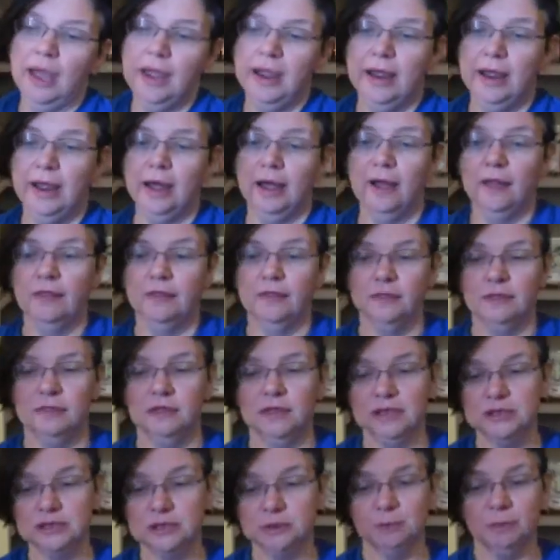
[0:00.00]
And
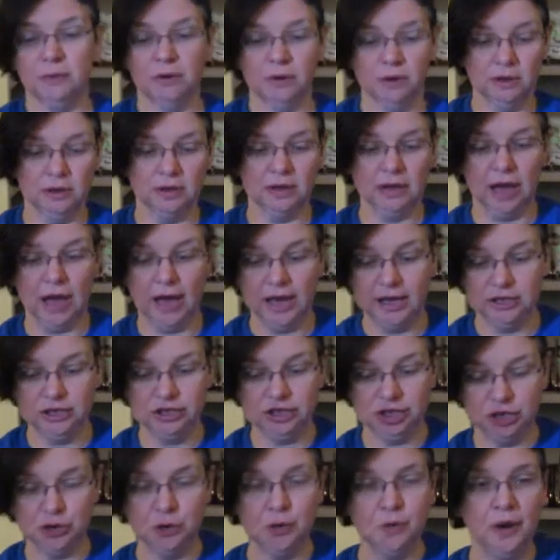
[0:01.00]
this book, I
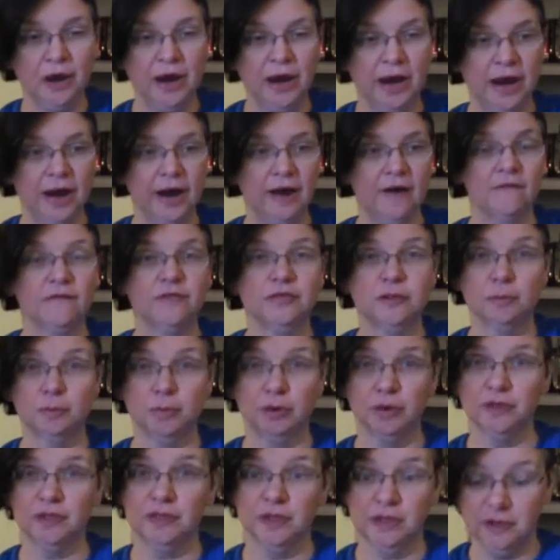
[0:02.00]
do have The
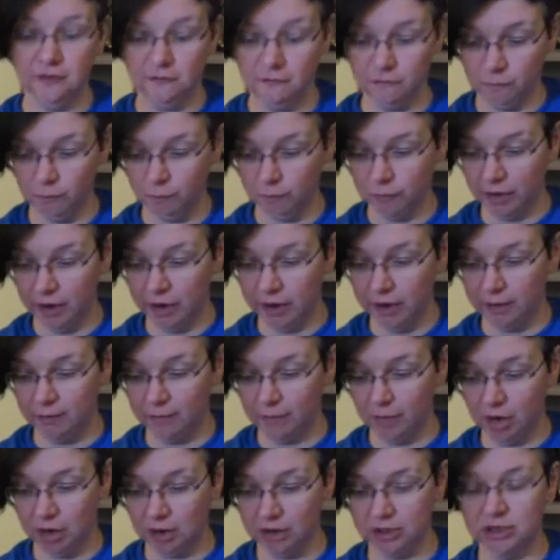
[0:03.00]
Book Thief by
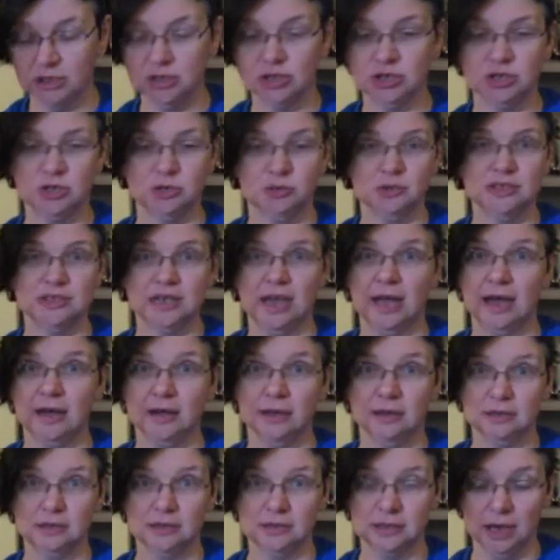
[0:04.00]
Marcus
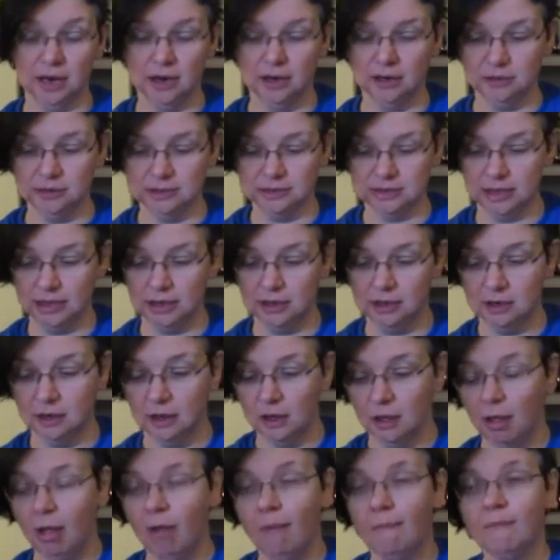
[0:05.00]
Zusak. Is that how you say it?
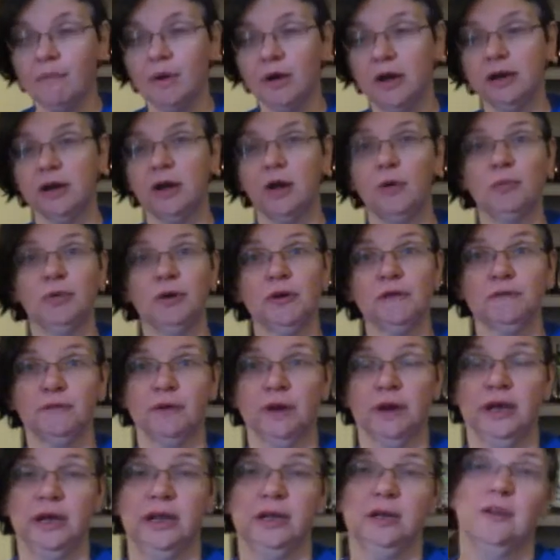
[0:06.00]
But a book
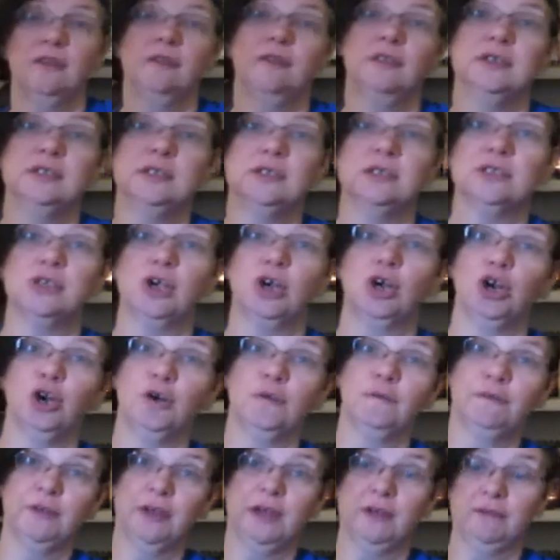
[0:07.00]
friend, this is
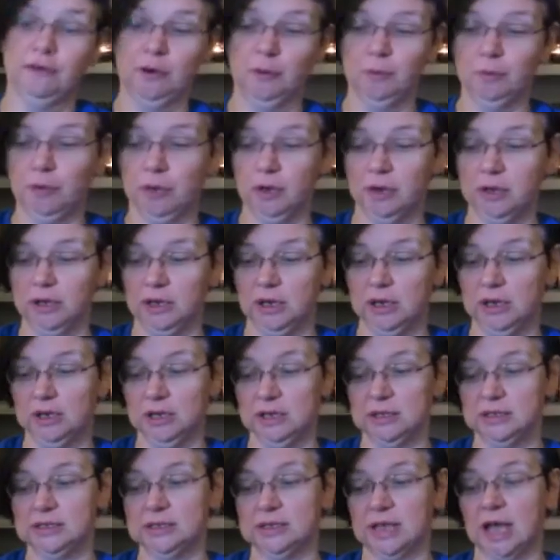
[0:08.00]
her favorite book, and
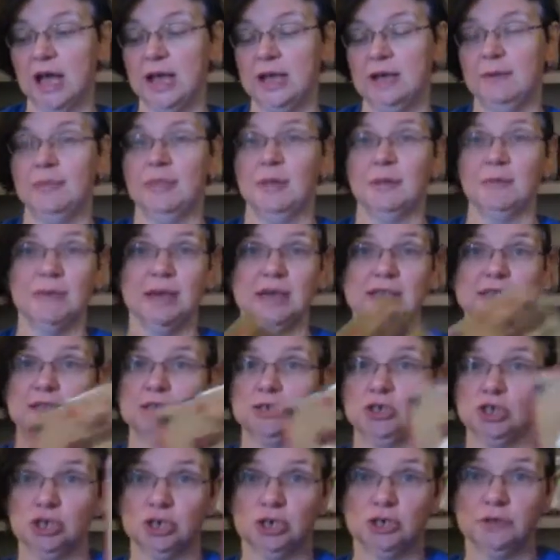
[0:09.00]
it's I Am the
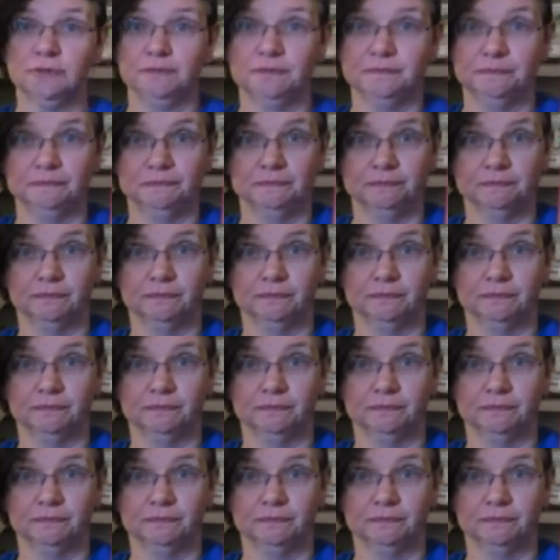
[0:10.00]
Messenger.